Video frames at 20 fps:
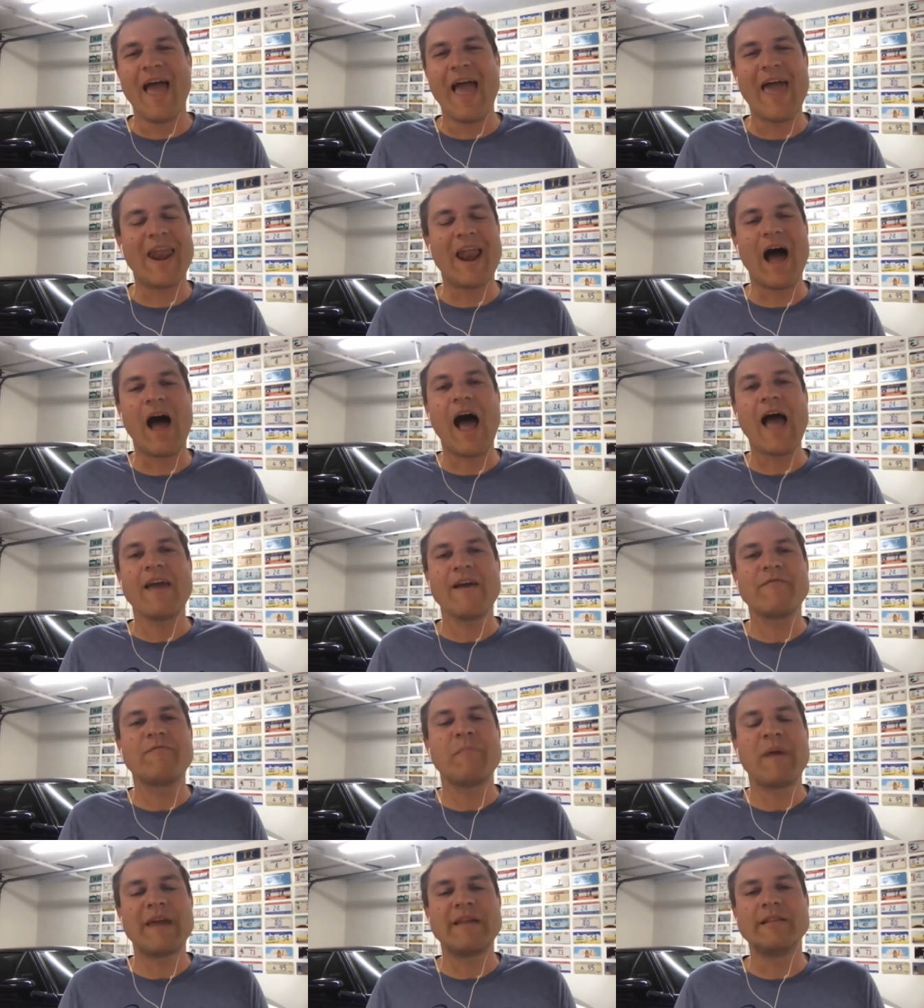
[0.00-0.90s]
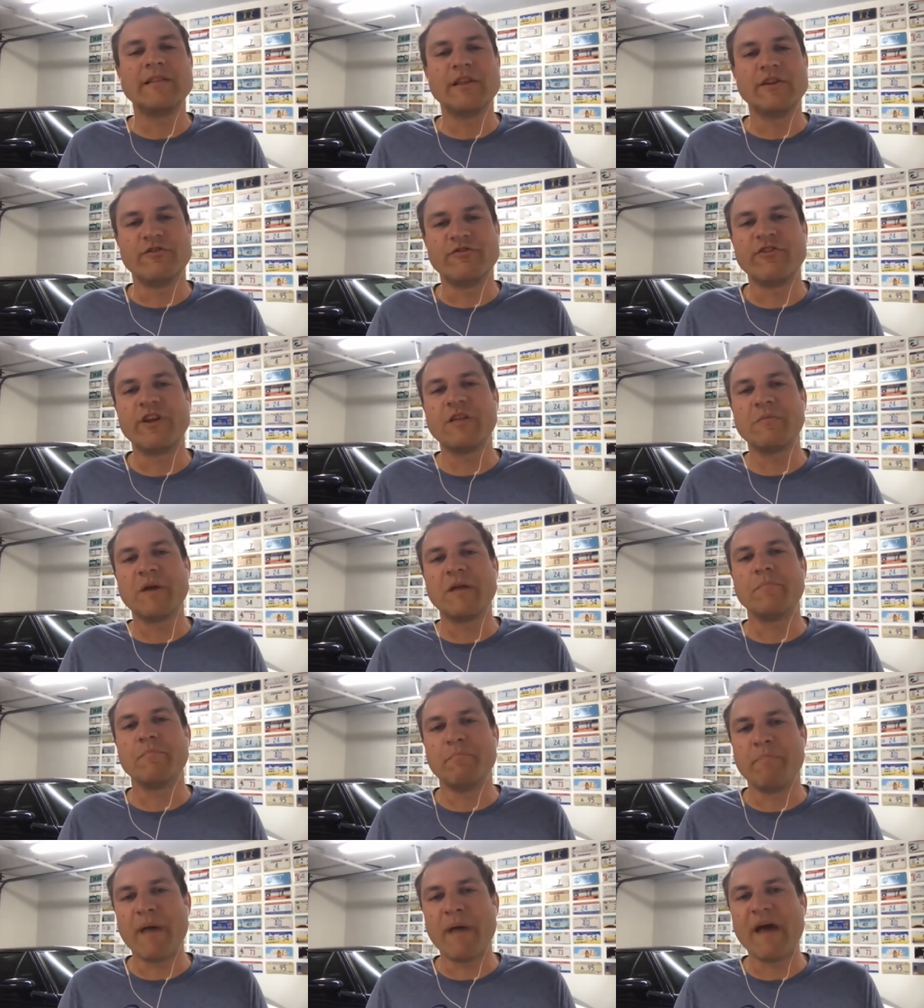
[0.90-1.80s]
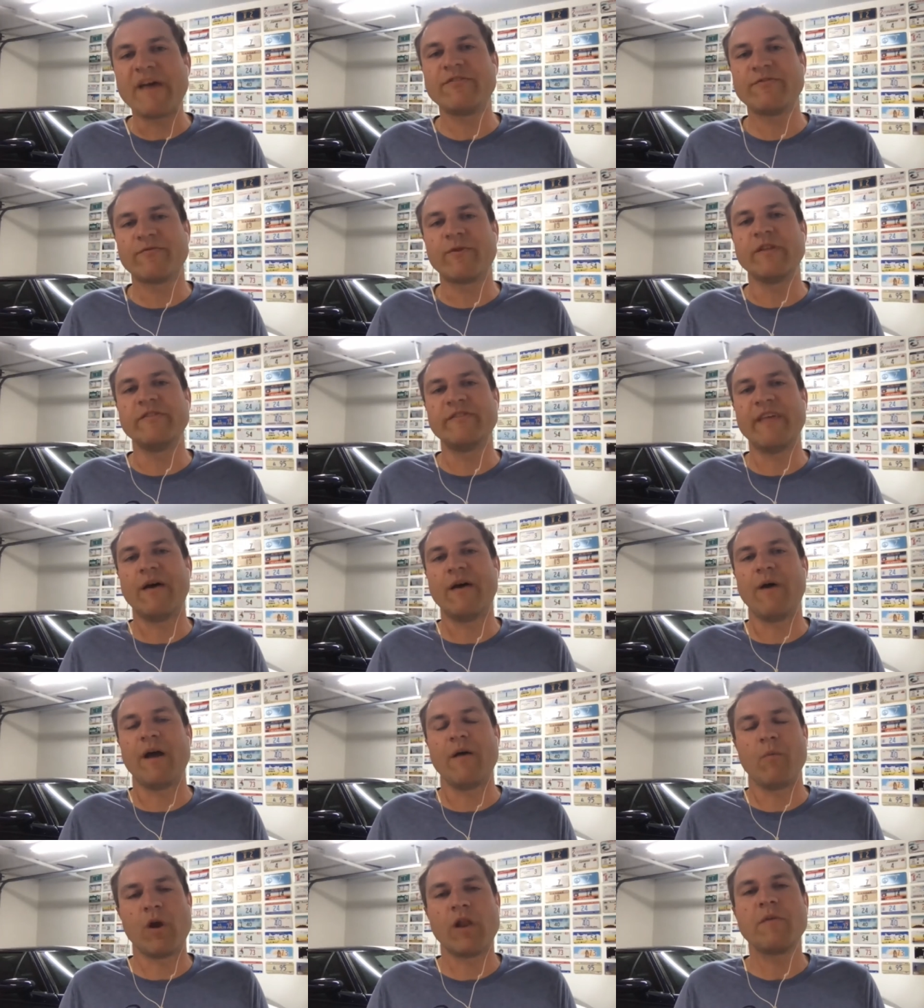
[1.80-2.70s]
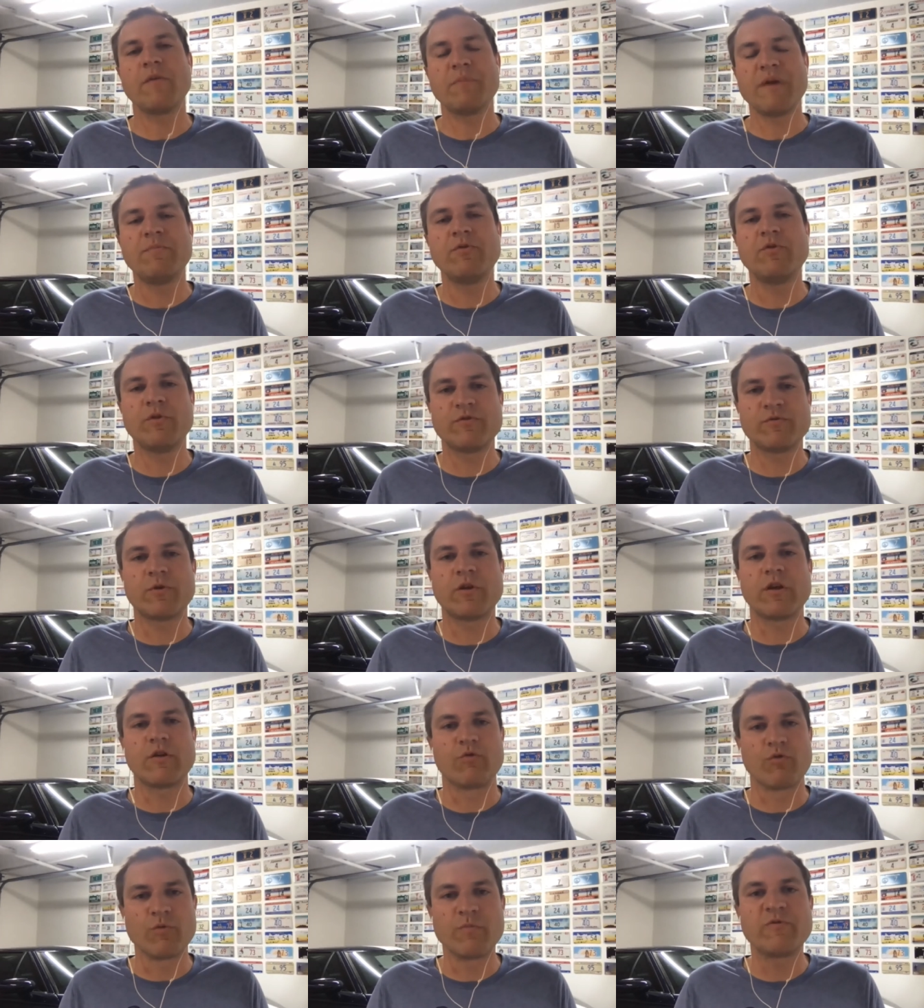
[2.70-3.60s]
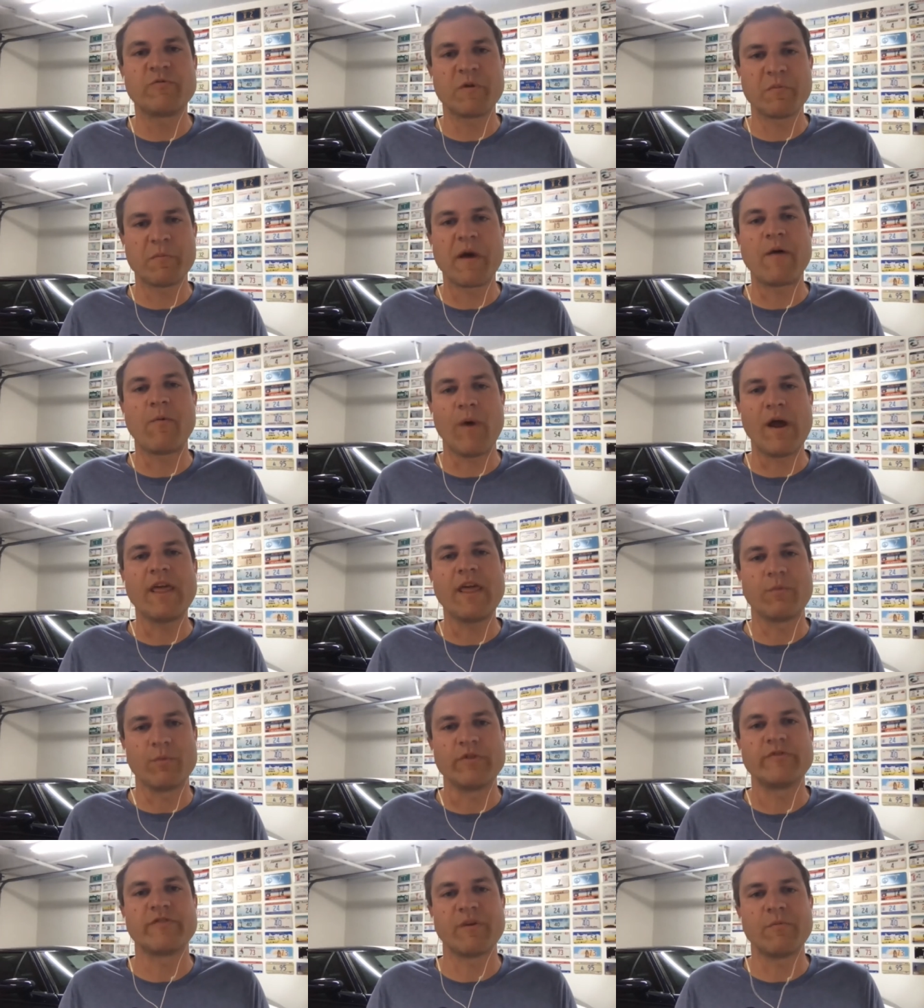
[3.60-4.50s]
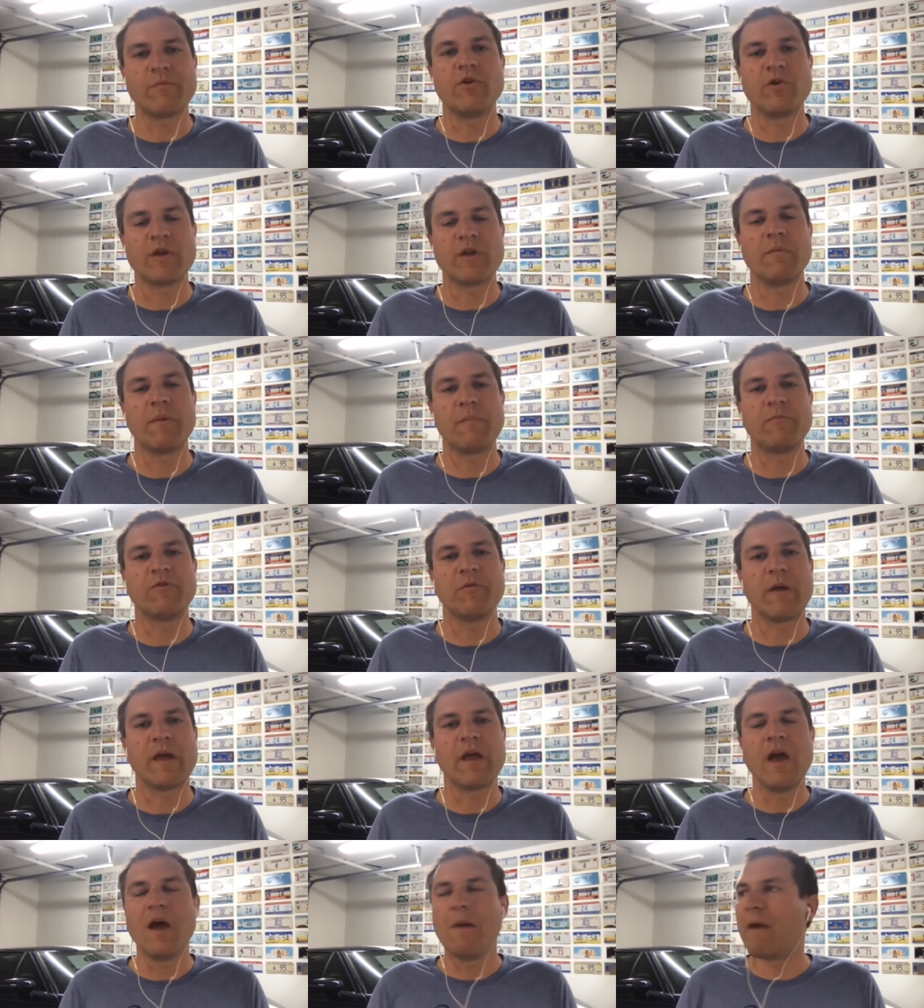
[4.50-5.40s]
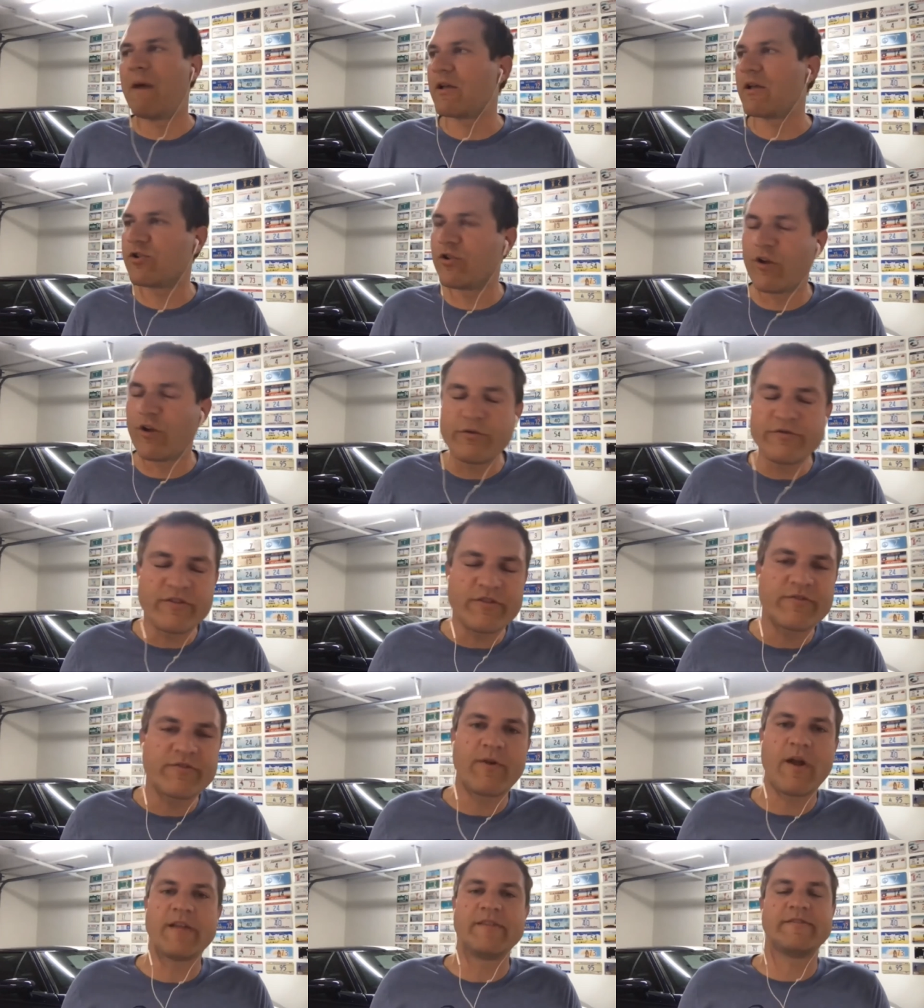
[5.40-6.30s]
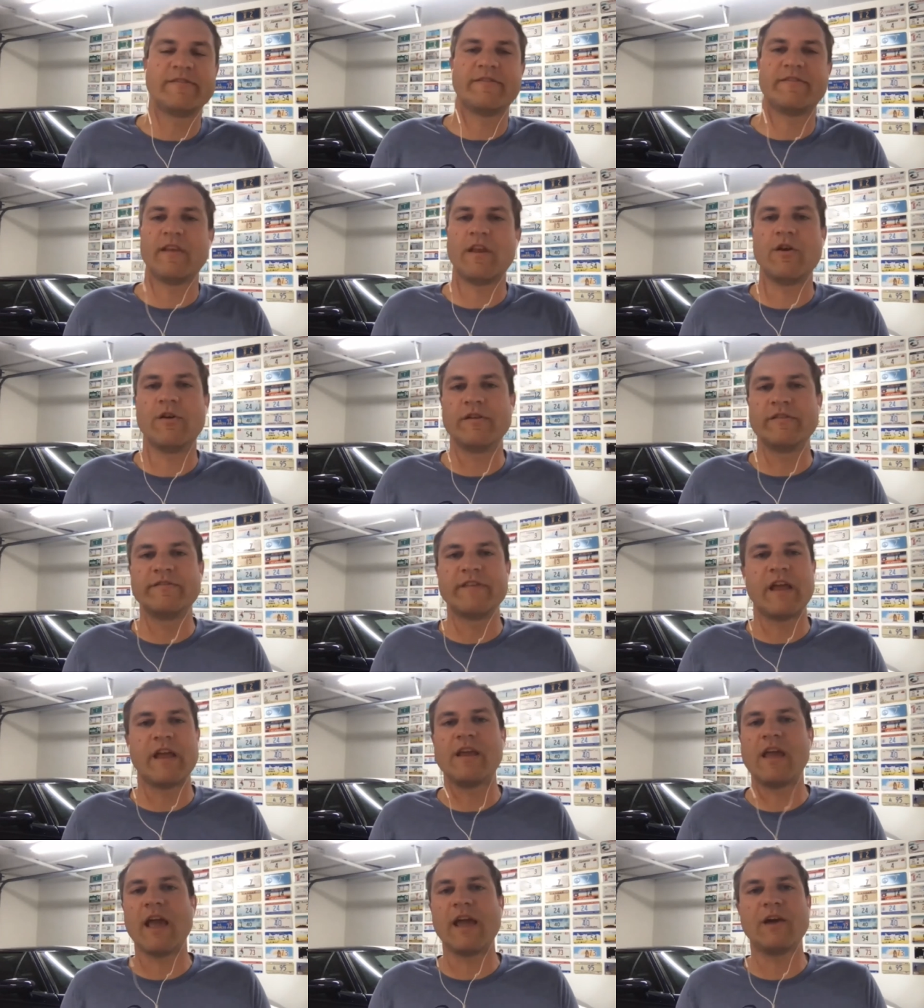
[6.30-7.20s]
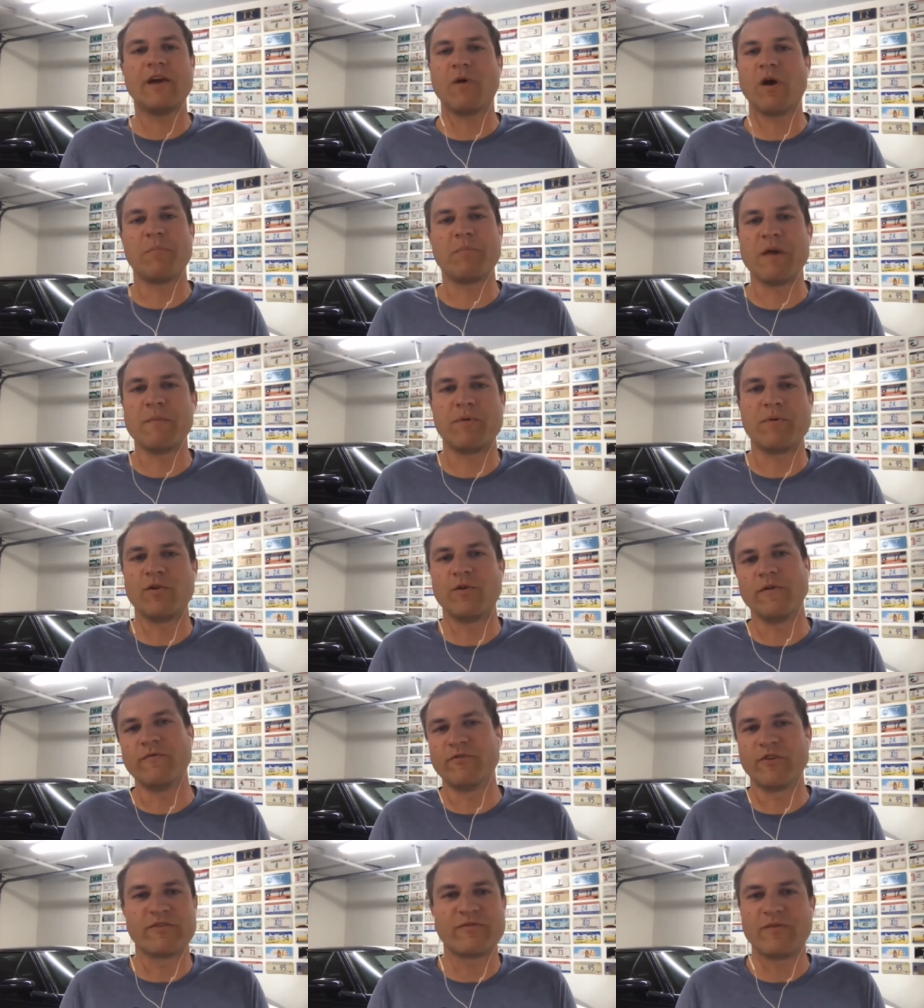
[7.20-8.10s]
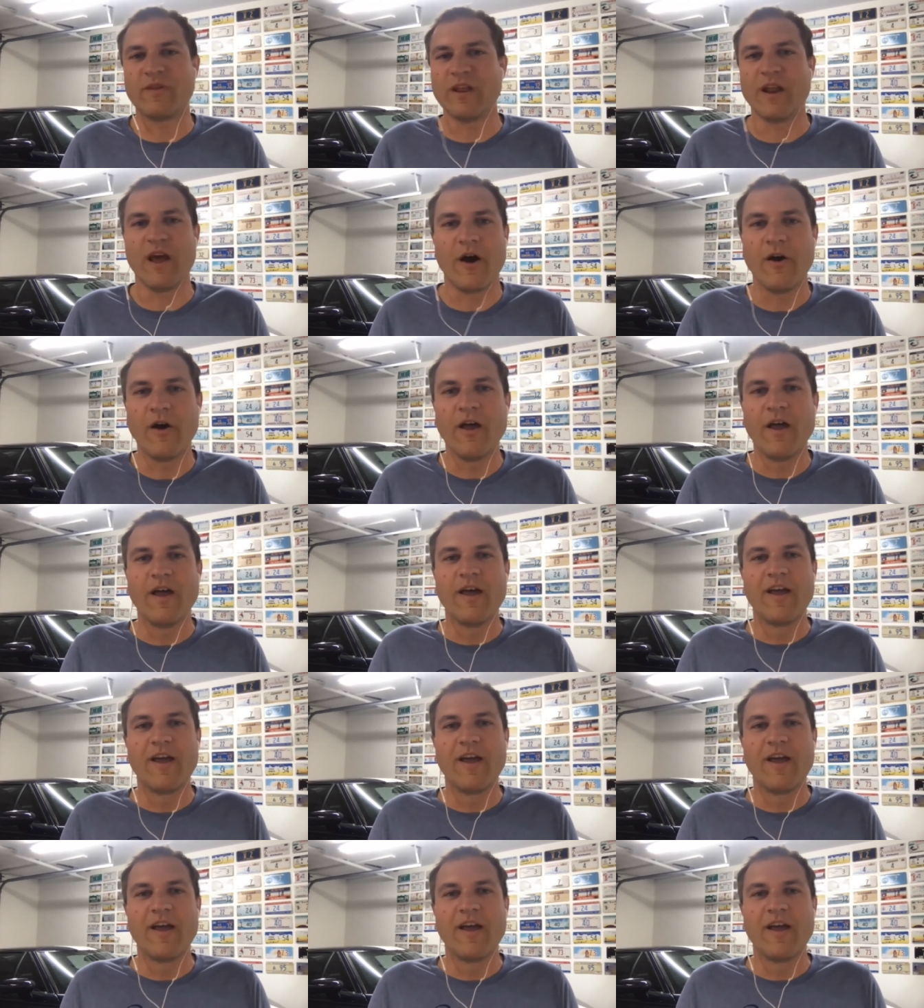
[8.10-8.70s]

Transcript: and I have made legitimate best friends that way. One of the people who was one of the groomsmen in my wedding was someone who came up to me. My closest friends here in San Diego are people who have just, you know,